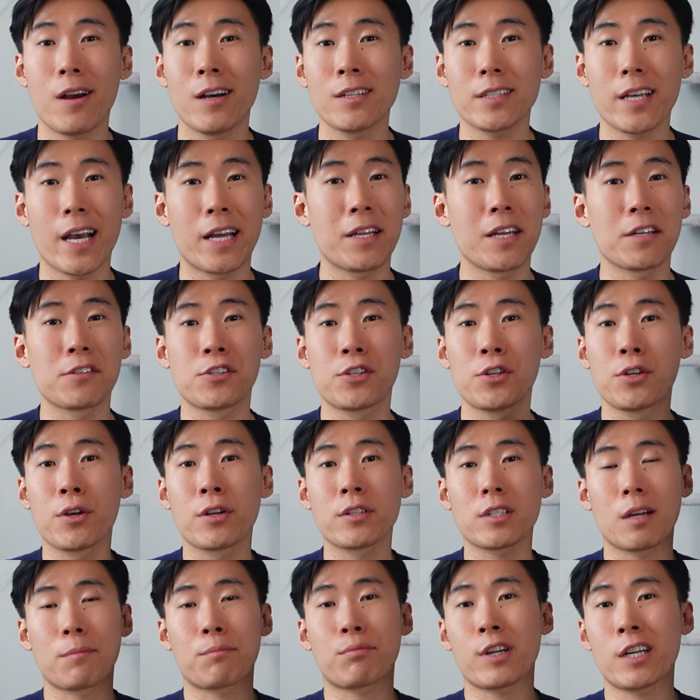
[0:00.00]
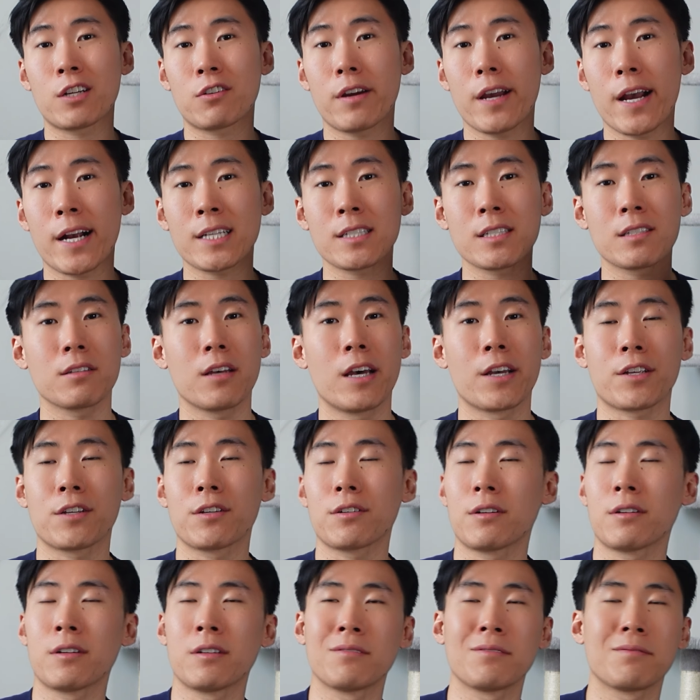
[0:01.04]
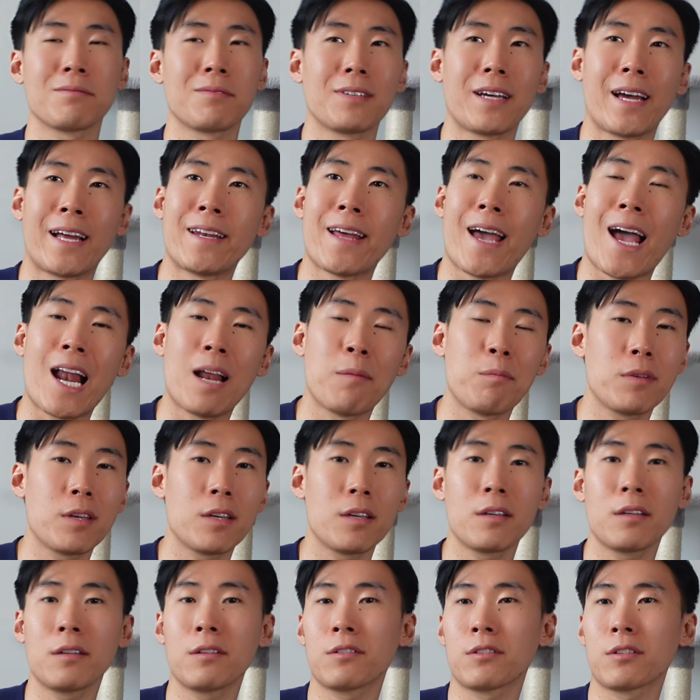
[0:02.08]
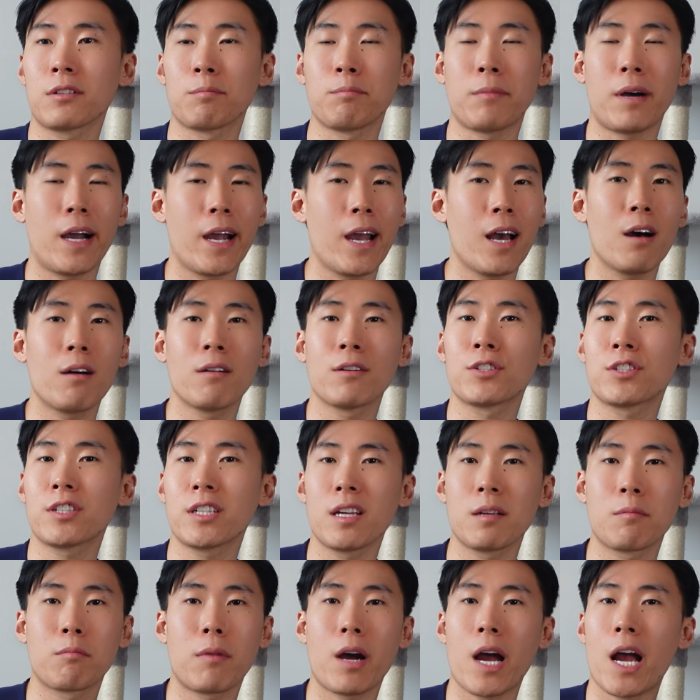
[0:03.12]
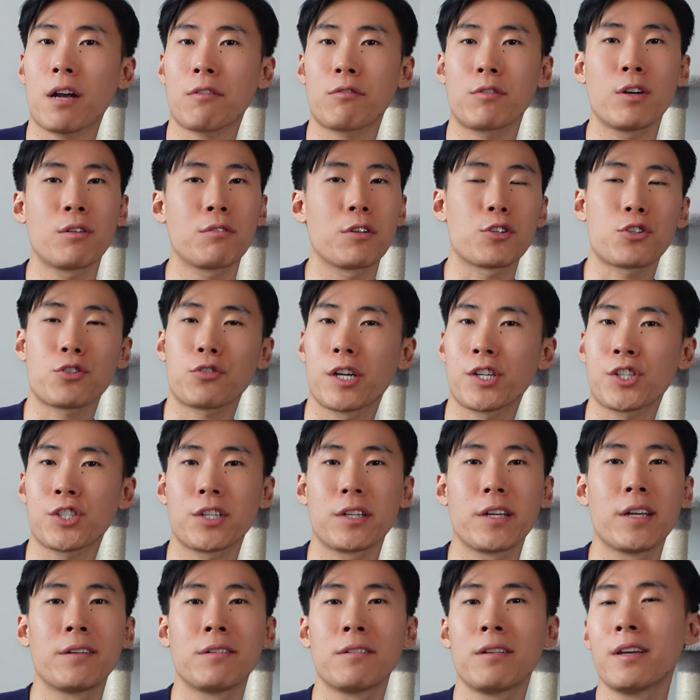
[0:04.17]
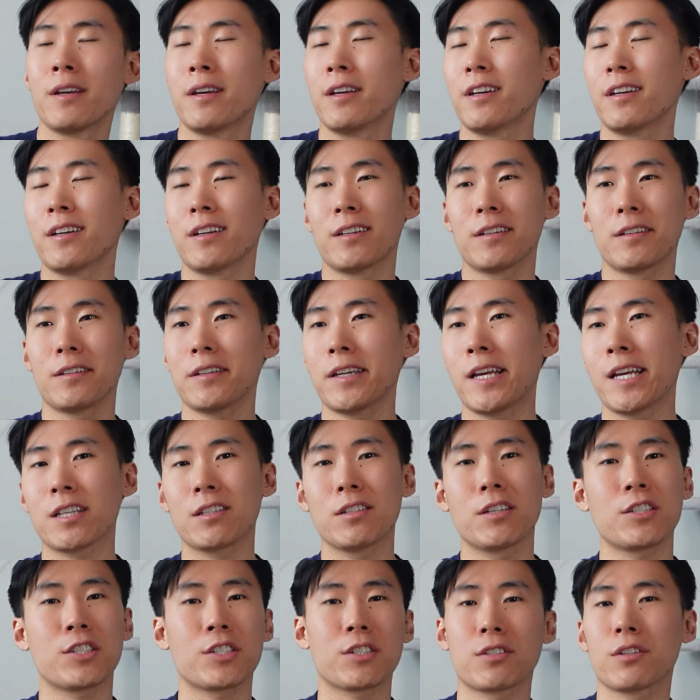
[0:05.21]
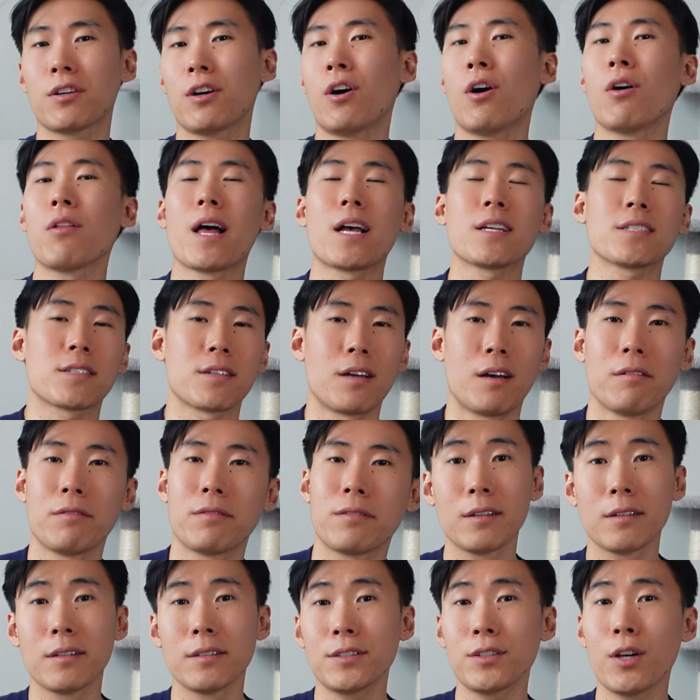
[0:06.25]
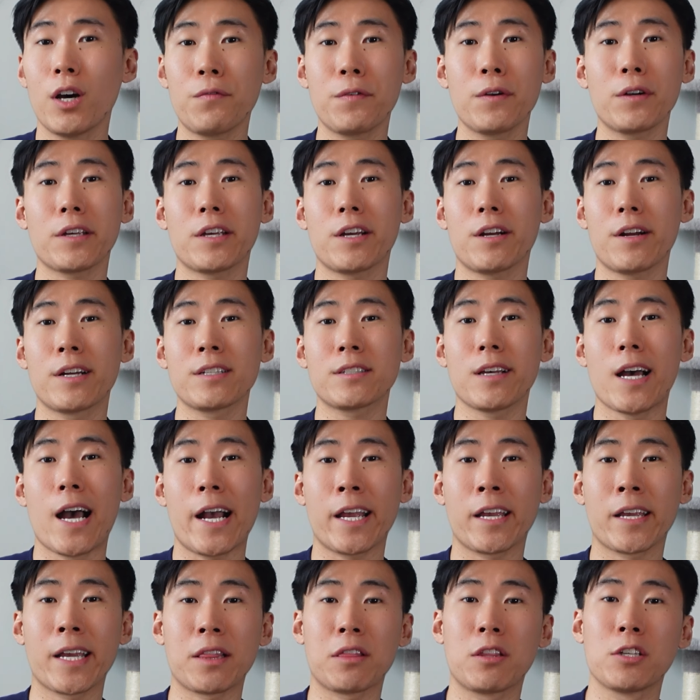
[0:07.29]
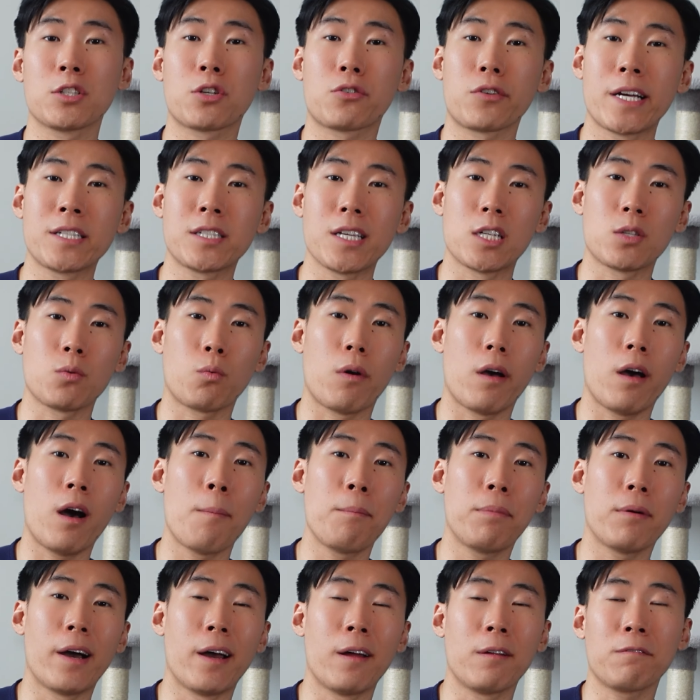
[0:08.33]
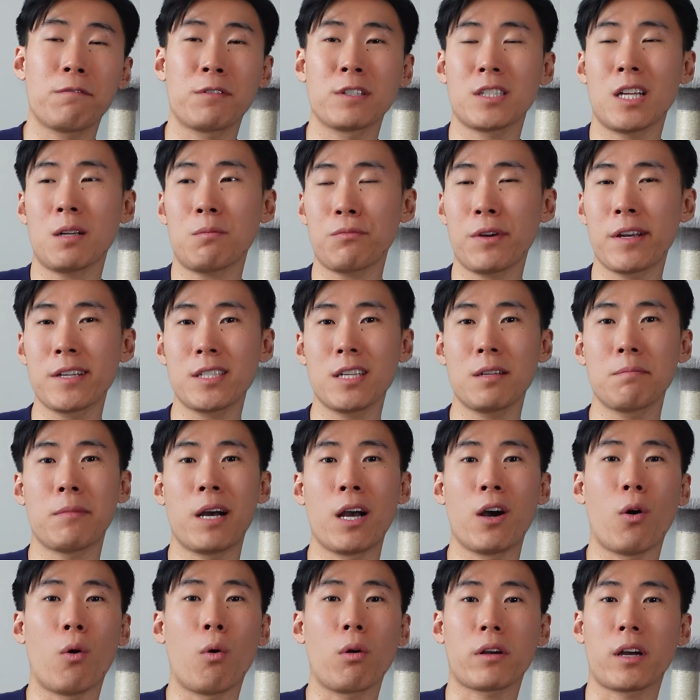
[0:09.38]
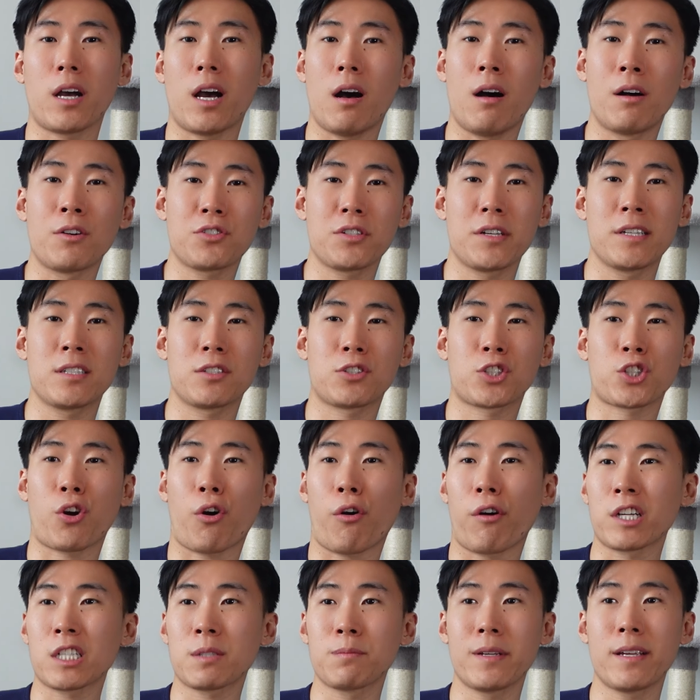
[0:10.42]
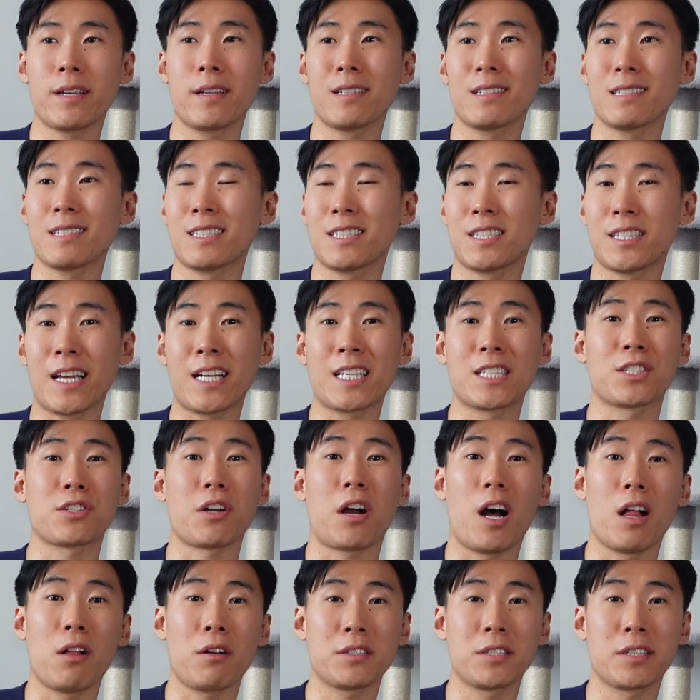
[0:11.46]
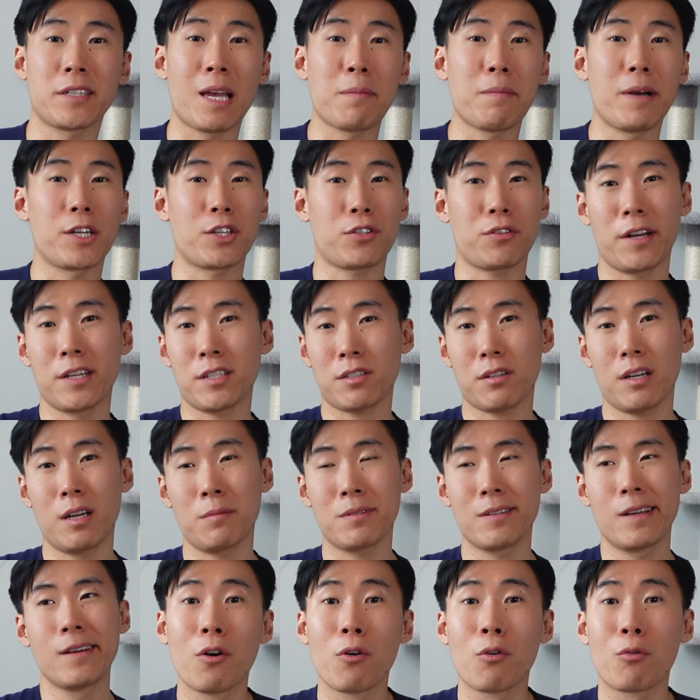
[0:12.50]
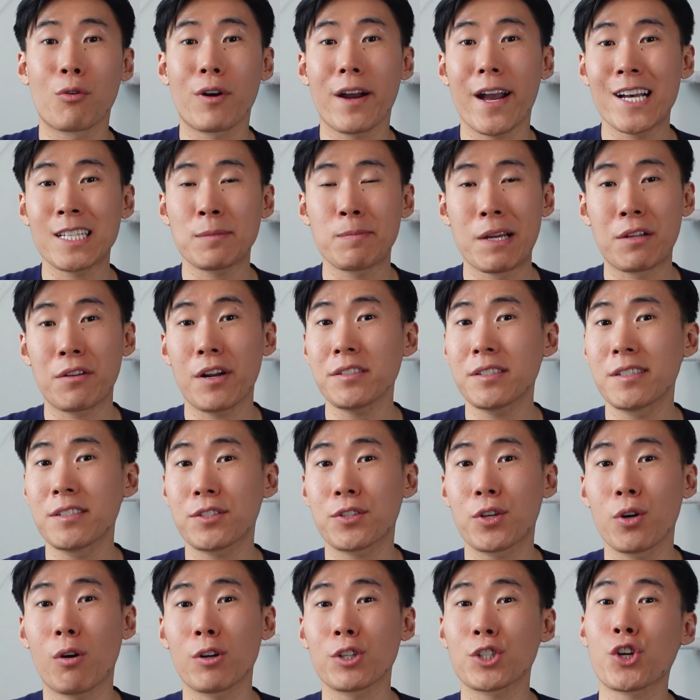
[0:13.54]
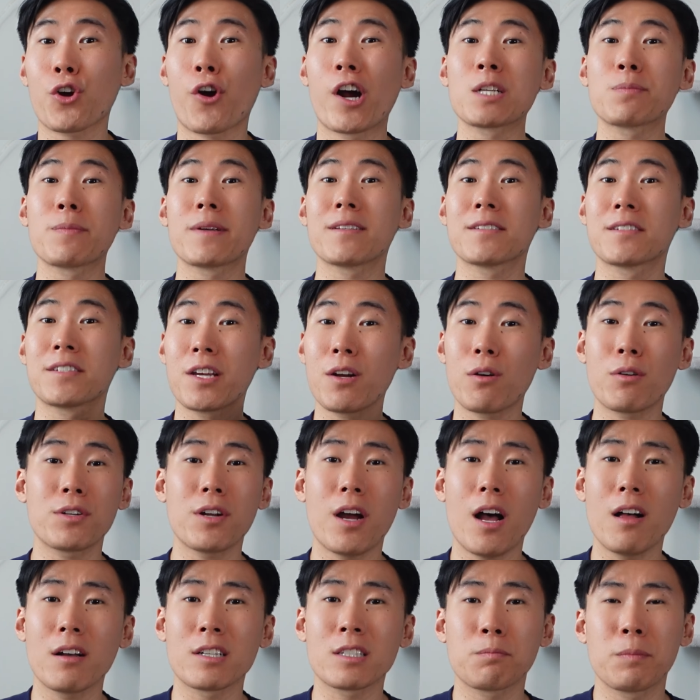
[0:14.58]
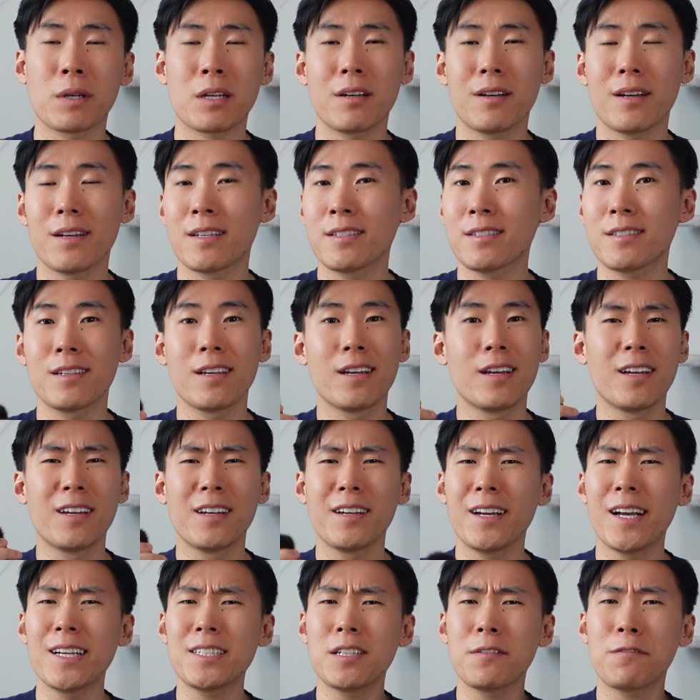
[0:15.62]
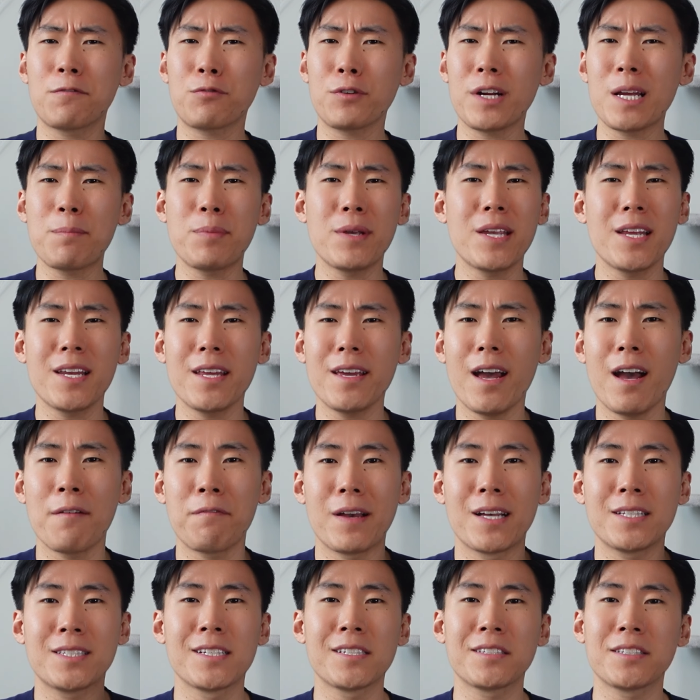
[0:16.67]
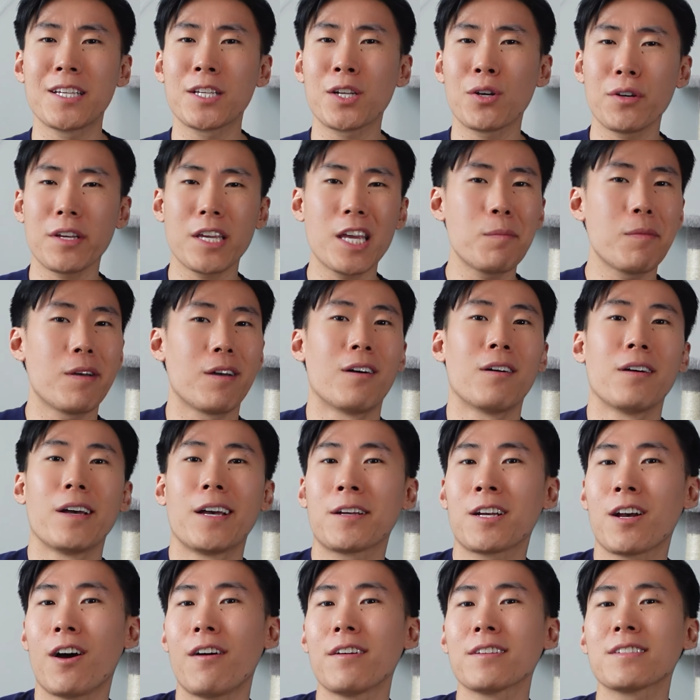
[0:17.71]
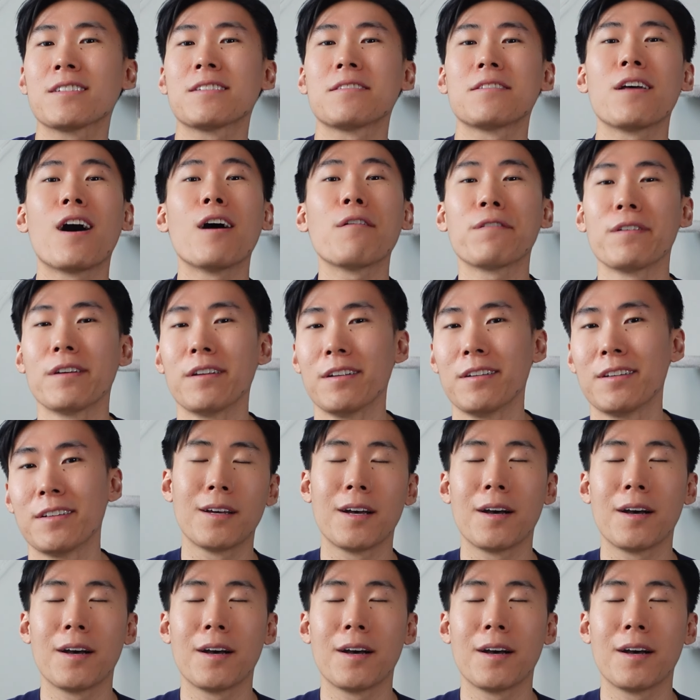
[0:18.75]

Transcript: else, I did two years of prereqs, like your anatomy, your biology, micro, nutrition, English, all that stuff. So if you're curious, I can get those grades as well, but for some reason, my old colleges charged me $6 to get my transcript, whereas my nursing school charged me $0 because it's a free PDF. It's a single email. It costs nothing.